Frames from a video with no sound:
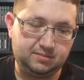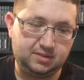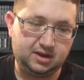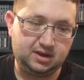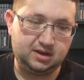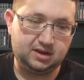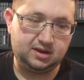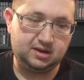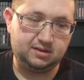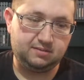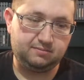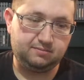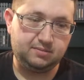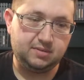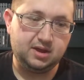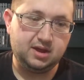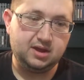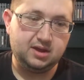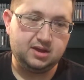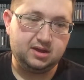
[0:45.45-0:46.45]
Um,
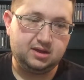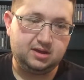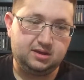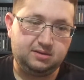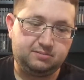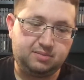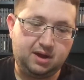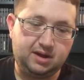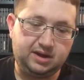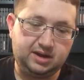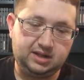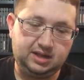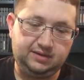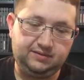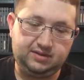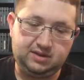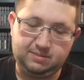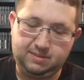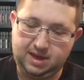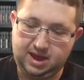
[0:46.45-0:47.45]
probably going to leave
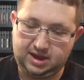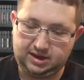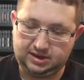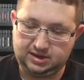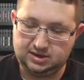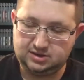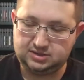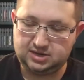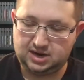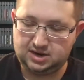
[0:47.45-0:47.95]
it in the package.